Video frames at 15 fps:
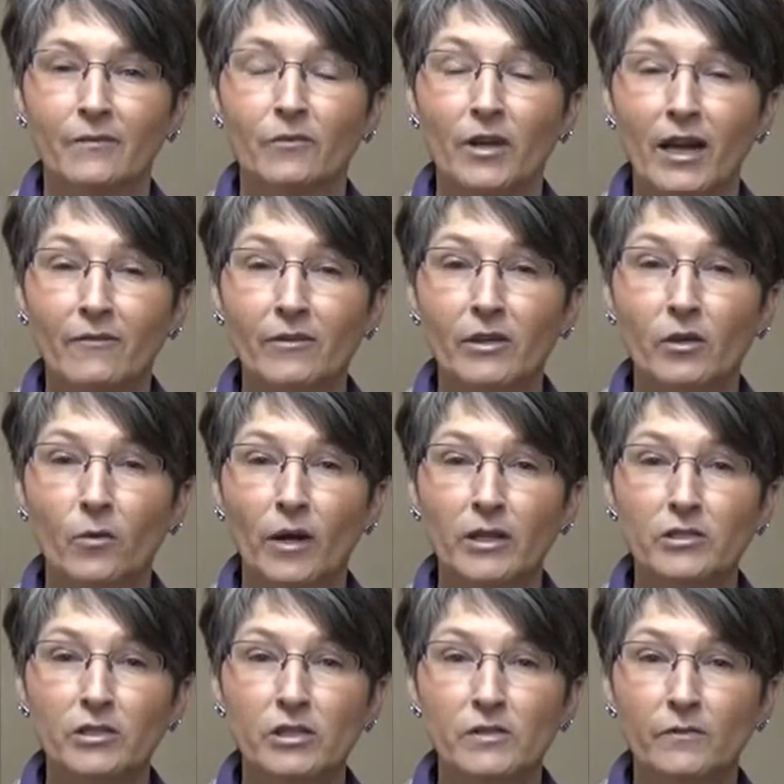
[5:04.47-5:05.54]
If you have any
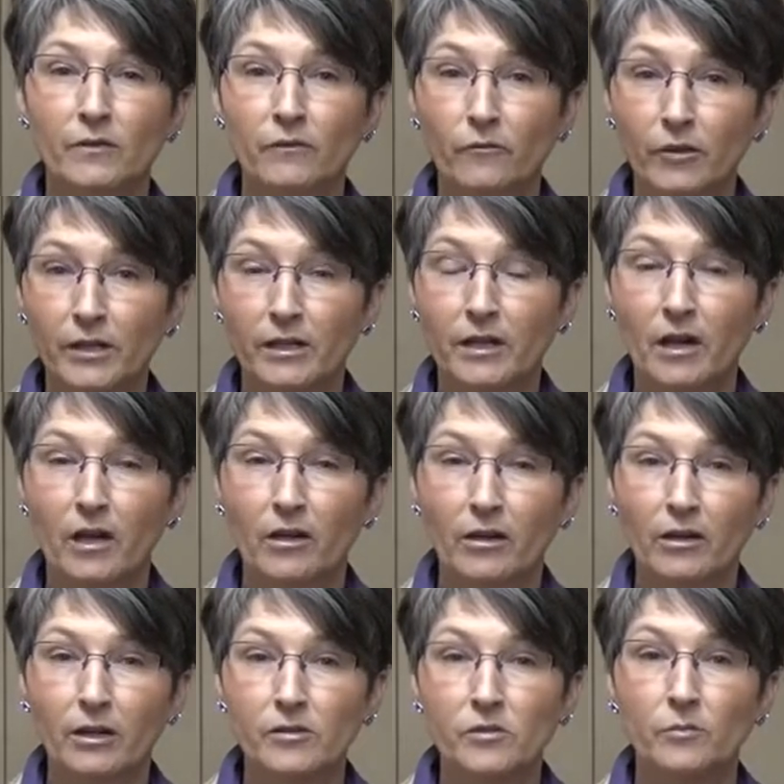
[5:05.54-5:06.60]
questions, feel free to call our
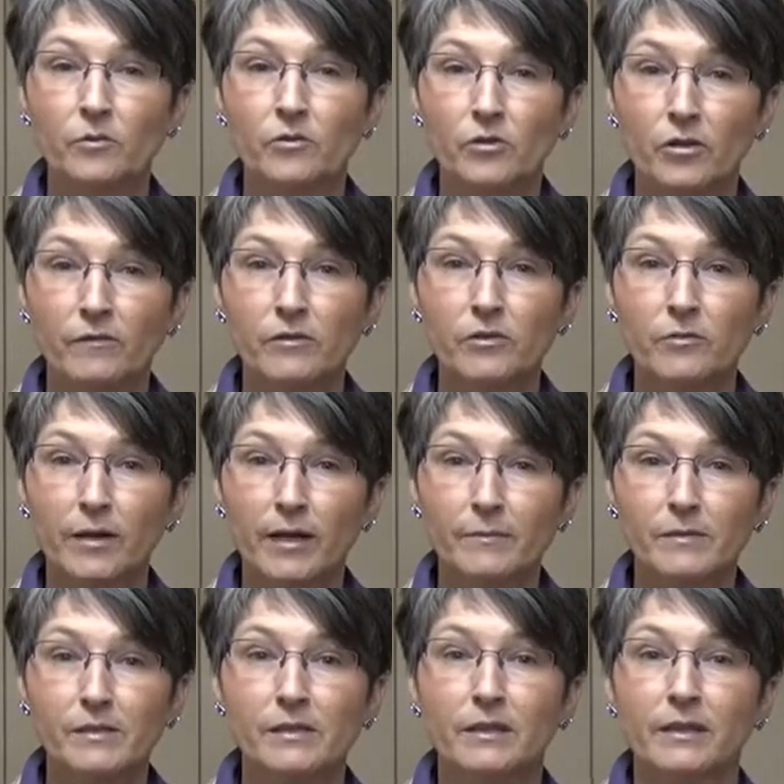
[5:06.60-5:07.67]
customer service
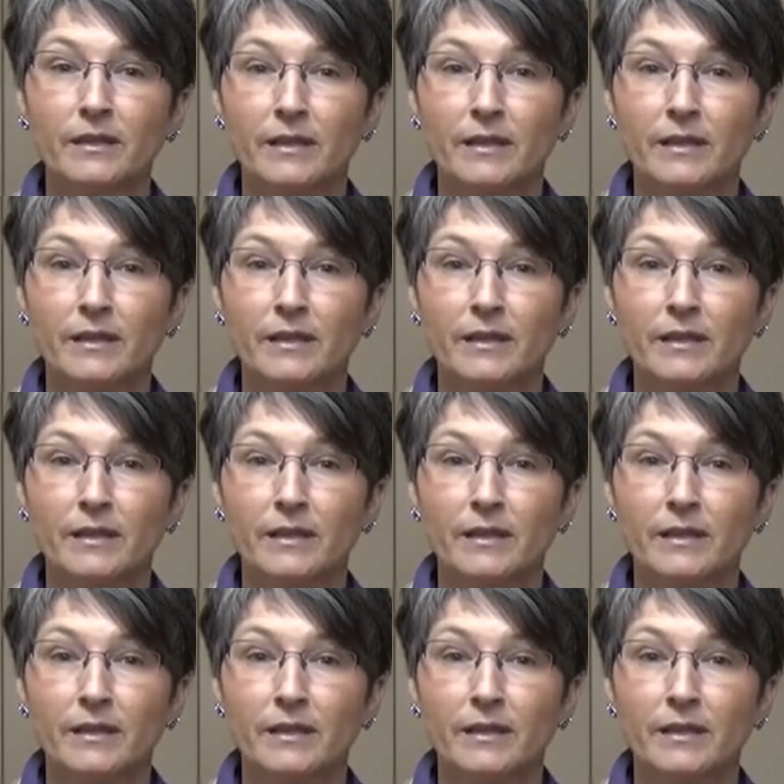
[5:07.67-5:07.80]
reps